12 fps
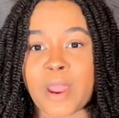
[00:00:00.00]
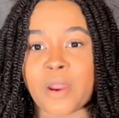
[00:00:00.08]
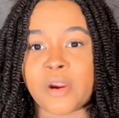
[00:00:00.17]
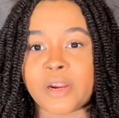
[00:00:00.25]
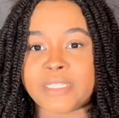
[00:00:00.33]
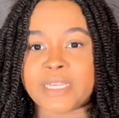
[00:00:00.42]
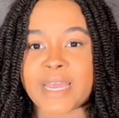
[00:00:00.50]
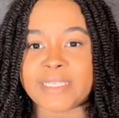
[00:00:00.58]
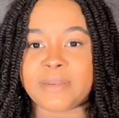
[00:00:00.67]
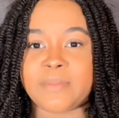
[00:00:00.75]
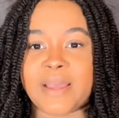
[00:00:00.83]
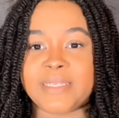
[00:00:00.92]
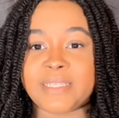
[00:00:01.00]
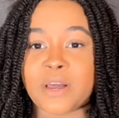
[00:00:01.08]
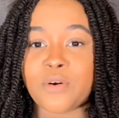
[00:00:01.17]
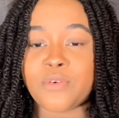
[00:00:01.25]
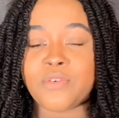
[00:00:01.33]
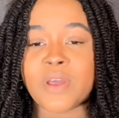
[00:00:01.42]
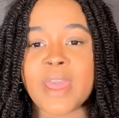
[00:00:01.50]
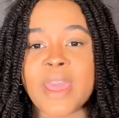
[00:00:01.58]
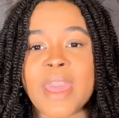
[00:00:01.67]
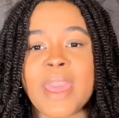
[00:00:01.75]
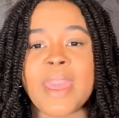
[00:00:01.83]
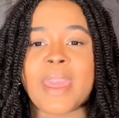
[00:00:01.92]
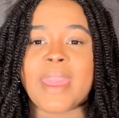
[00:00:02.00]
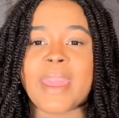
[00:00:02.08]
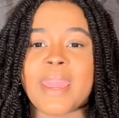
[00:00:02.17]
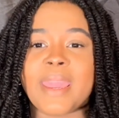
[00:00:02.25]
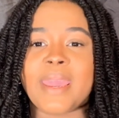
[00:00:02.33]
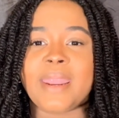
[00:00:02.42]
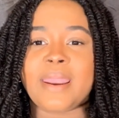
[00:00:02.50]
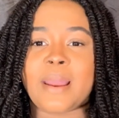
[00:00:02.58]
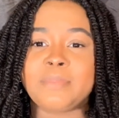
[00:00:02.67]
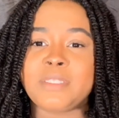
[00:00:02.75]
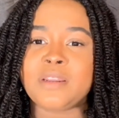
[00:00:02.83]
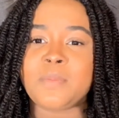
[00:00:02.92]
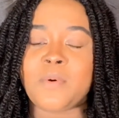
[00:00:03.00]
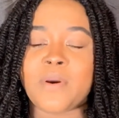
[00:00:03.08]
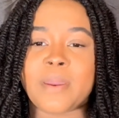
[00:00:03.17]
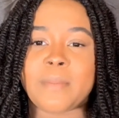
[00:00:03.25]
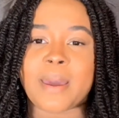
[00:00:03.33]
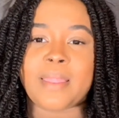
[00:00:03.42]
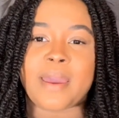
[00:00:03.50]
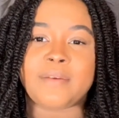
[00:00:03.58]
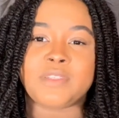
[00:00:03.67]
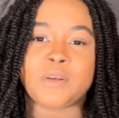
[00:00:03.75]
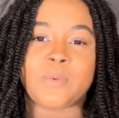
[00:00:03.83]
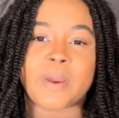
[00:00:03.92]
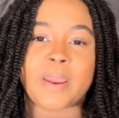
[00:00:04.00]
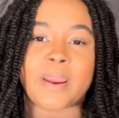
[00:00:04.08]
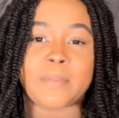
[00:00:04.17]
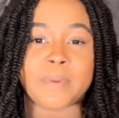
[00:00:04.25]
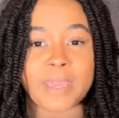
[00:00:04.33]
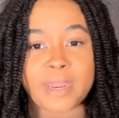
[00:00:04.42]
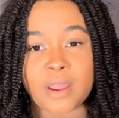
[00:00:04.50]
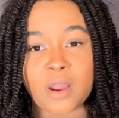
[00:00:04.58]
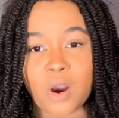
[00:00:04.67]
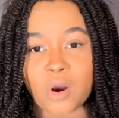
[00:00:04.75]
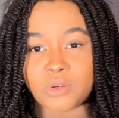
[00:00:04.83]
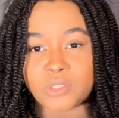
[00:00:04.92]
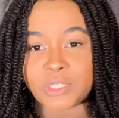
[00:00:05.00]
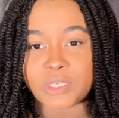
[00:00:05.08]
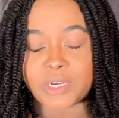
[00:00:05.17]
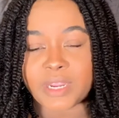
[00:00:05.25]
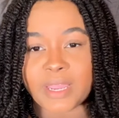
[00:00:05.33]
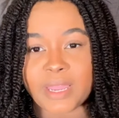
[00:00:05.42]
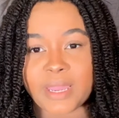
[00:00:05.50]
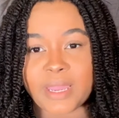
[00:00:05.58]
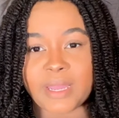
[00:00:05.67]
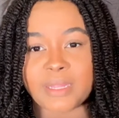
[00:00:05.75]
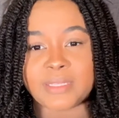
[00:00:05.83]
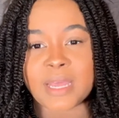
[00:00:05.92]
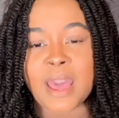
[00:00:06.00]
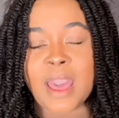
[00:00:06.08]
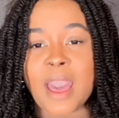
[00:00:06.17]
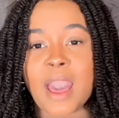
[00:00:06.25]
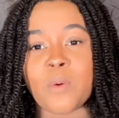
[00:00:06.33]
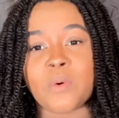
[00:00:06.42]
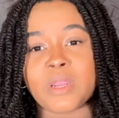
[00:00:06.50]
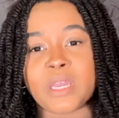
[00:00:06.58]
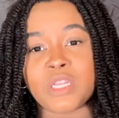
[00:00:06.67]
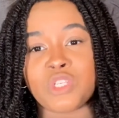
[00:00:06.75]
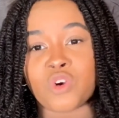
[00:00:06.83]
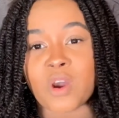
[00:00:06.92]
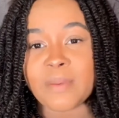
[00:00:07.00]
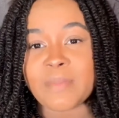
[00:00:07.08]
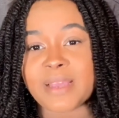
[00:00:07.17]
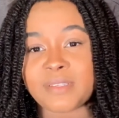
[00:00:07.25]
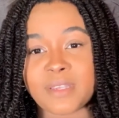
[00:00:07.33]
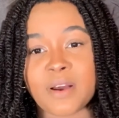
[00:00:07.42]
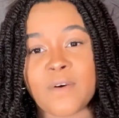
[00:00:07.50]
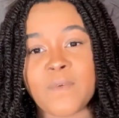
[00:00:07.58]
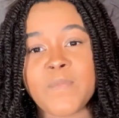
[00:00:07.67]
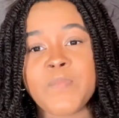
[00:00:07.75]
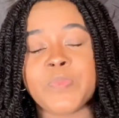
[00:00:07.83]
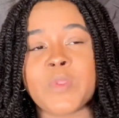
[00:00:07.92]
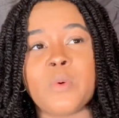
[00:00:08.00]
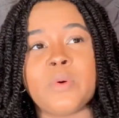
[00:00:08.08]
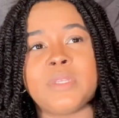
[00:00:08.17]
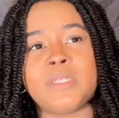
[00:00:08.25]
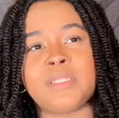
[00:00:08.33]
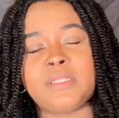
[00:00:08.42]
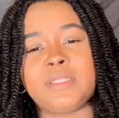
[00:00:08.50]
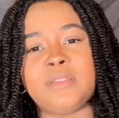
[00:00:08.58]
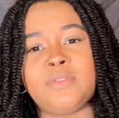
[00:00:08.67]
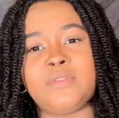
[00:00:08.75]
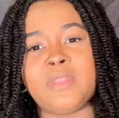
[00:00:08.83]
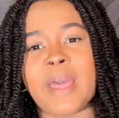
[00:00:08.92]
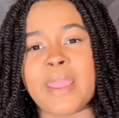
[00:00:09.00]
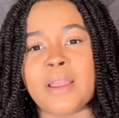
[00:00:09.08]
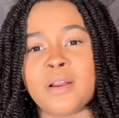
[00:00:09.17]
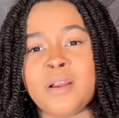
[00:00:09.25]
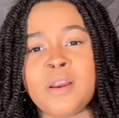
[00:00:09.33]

prioritizing myself. And I'm to the point in my life to where I'm getting older and I want to enjoy myself. I want to like